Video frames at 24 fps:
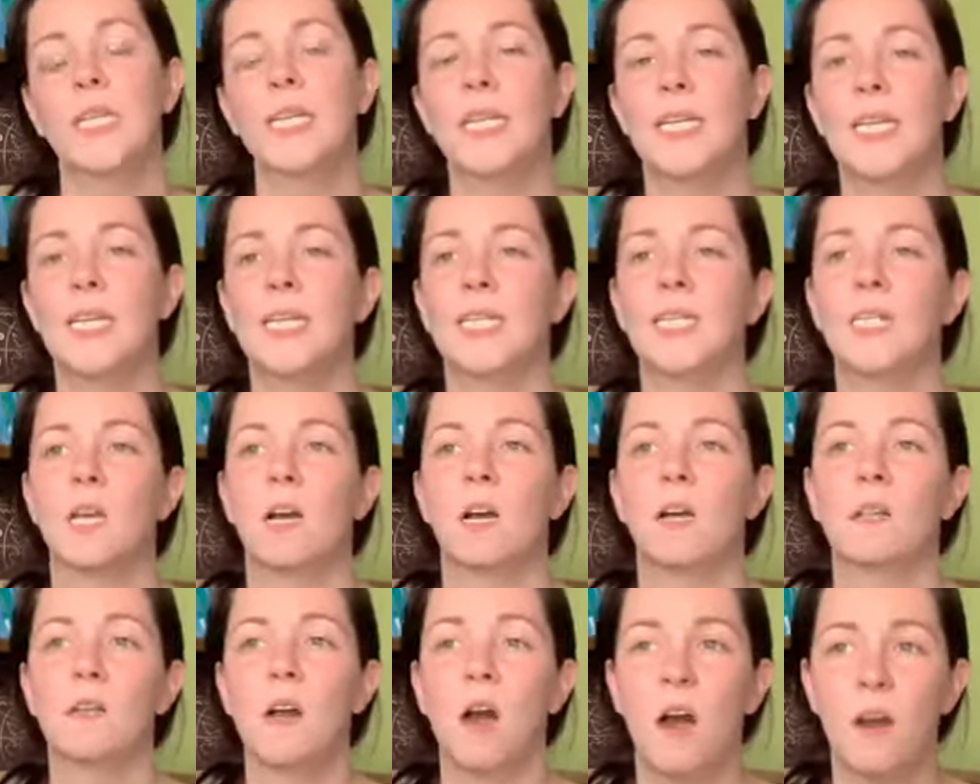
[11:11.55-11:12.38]
it's
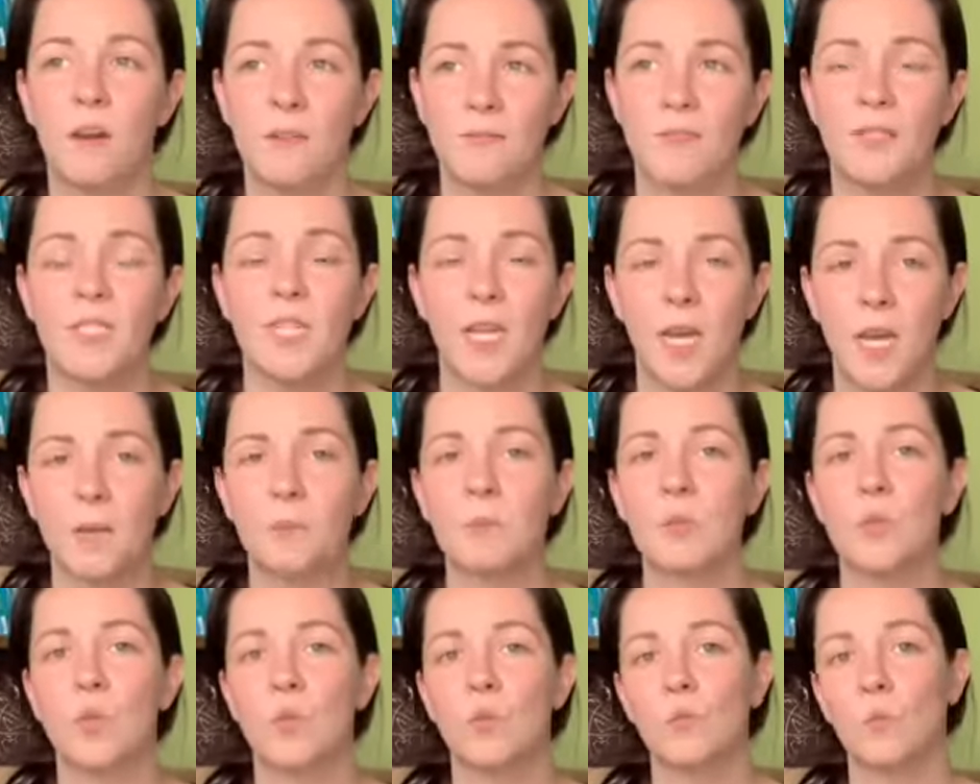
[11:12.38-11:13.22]
oftentimes
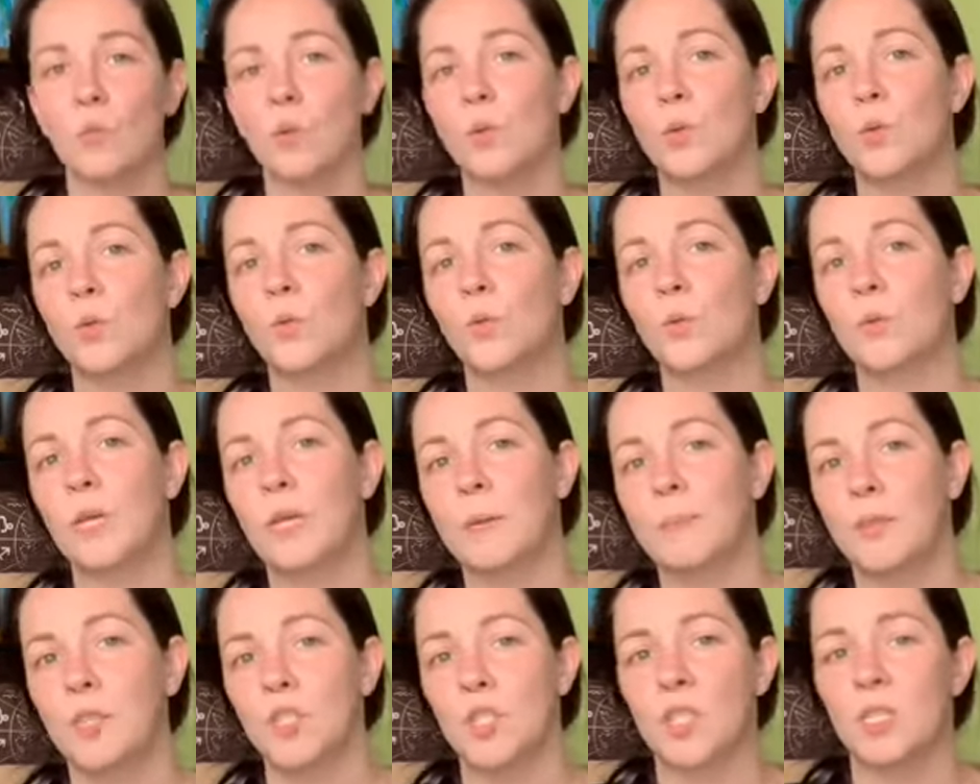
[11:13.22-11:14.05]
through
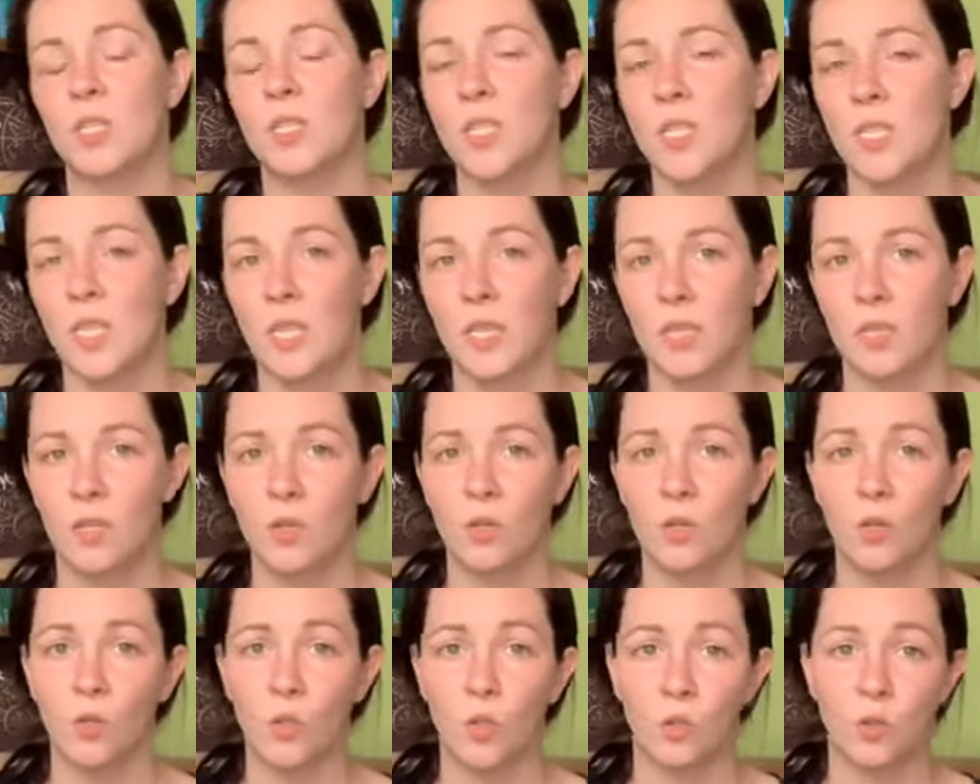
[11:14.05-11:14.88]
images
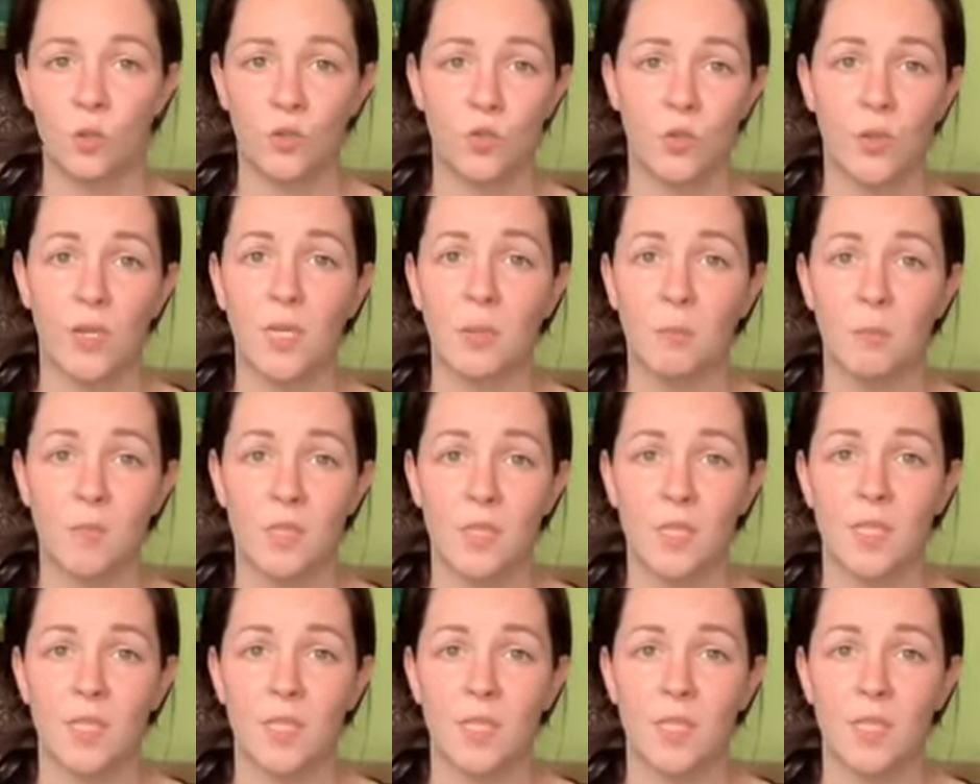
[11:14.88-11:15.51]
in your dreams.